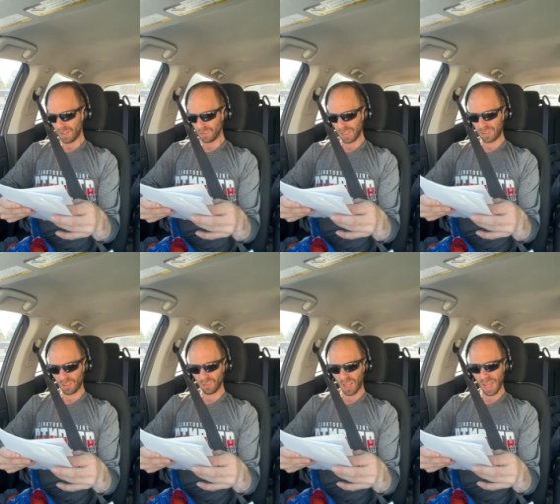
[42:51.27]
Length
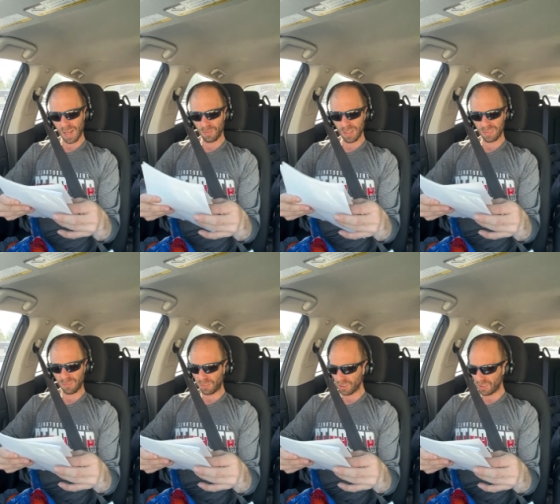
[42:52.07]
of delay,
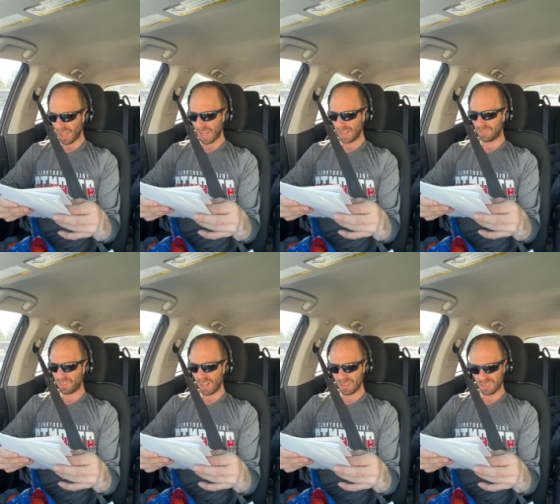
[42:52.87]
reason for delay,
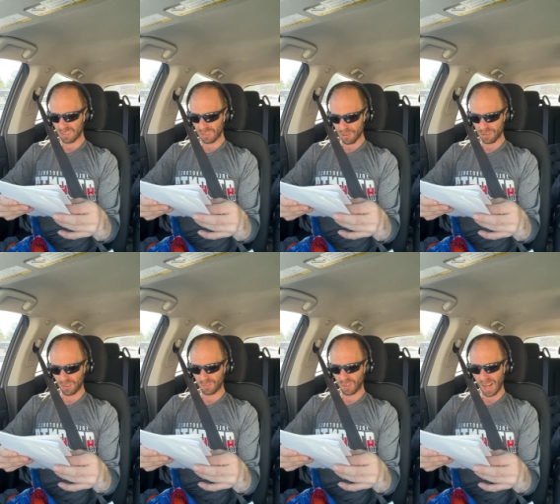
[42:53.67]
defendant's assertion
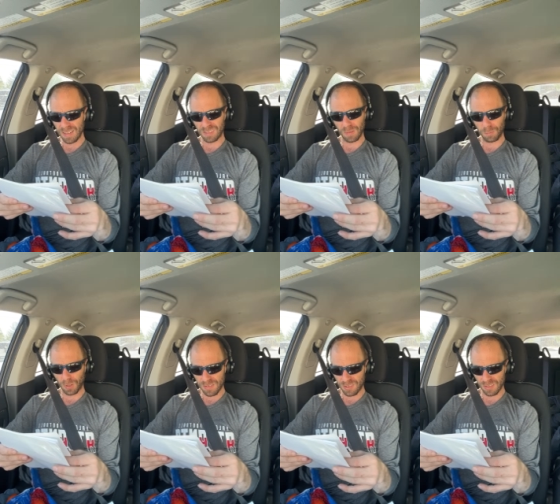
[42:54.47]
of rights, and
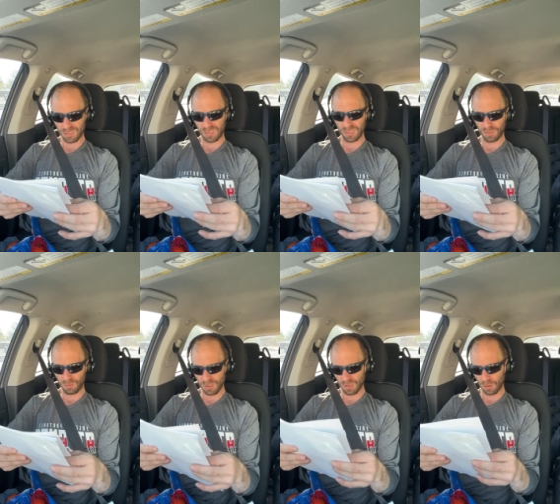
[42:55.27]
prejudice
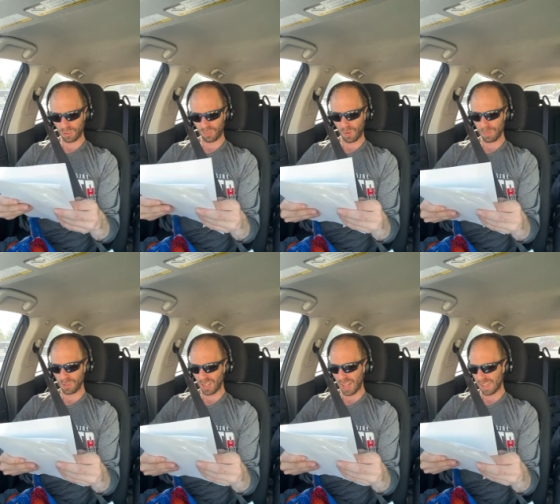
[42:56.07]
resulting from
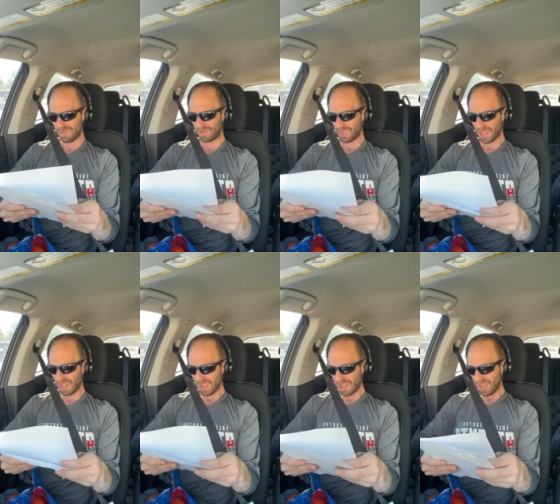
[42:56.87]
delay.
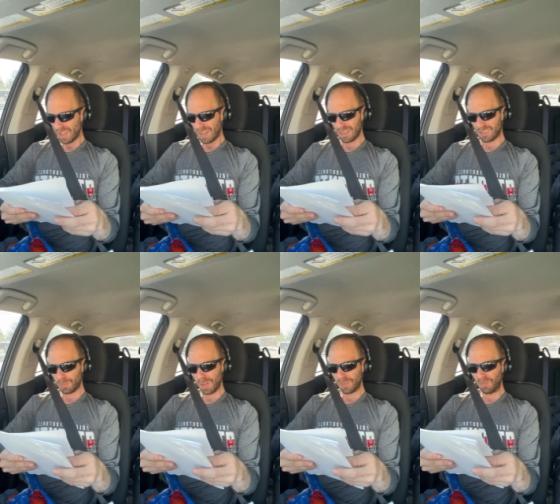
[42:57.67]
In
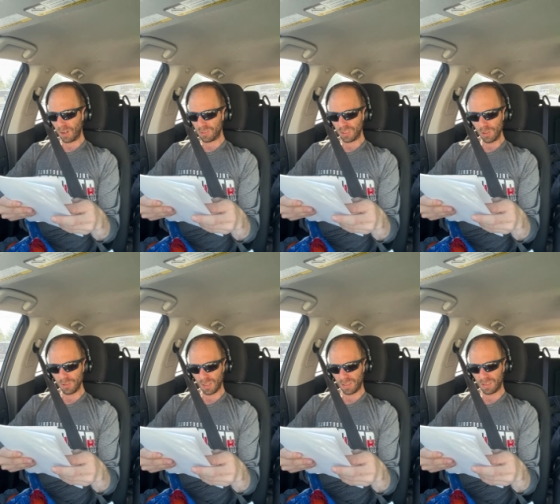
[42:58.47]
Smith
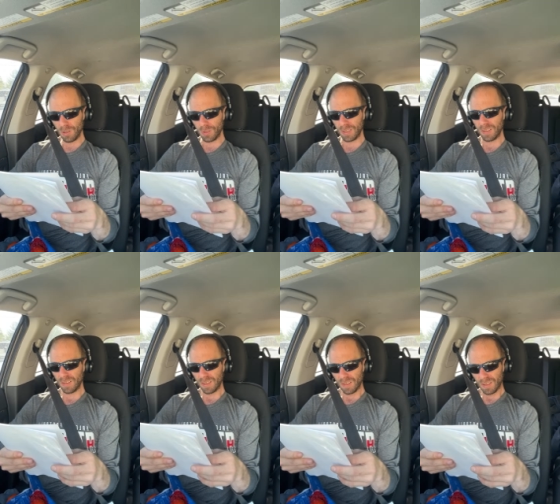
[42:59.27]
v. Huey,
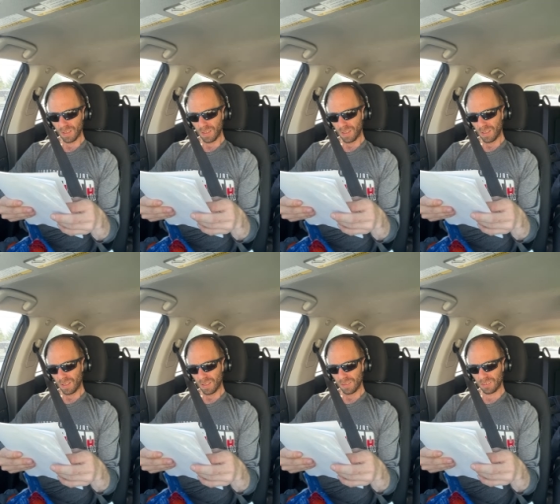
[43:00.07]

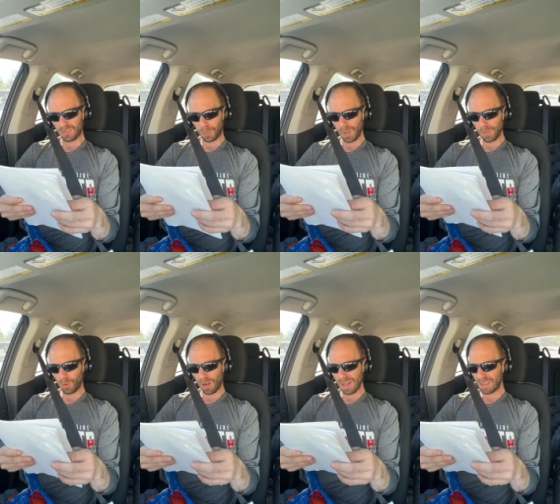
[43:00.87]
the Supreme
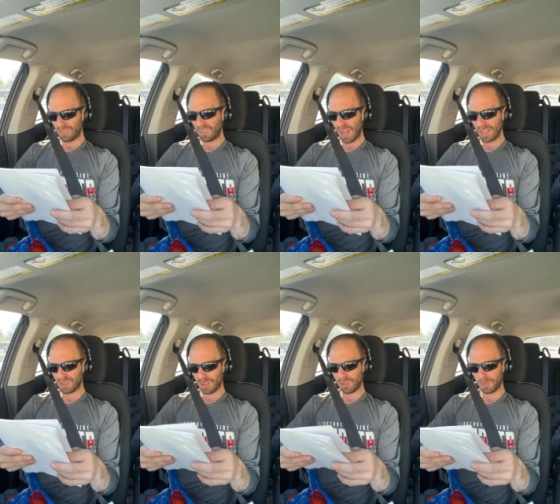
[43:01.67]
Court identified
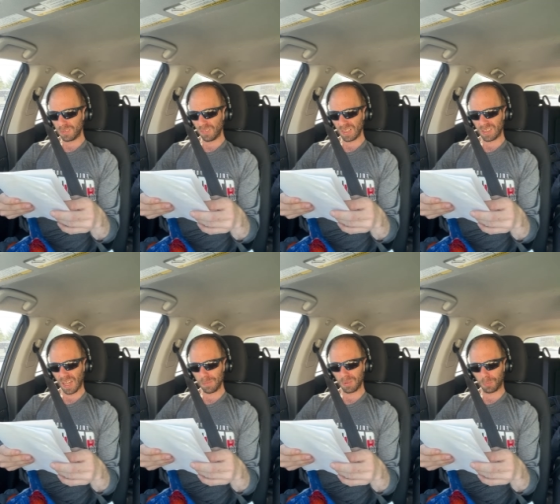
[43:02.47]
3 specific
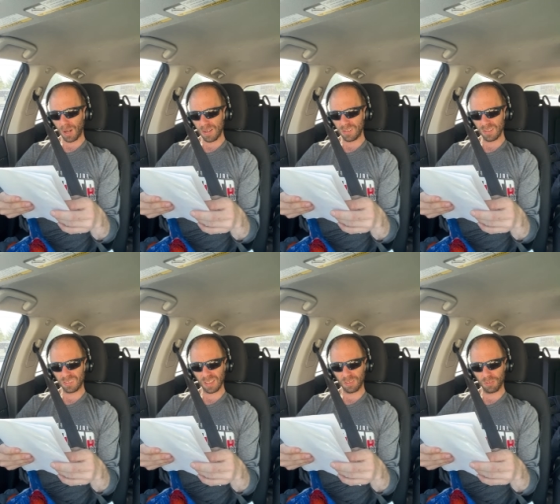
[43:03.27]
types of
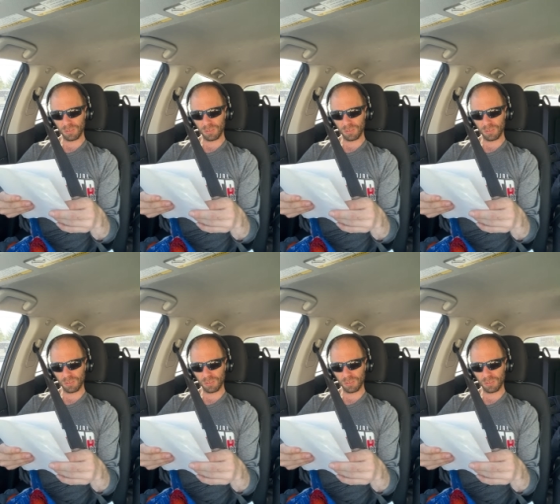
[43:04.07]
prejudice that can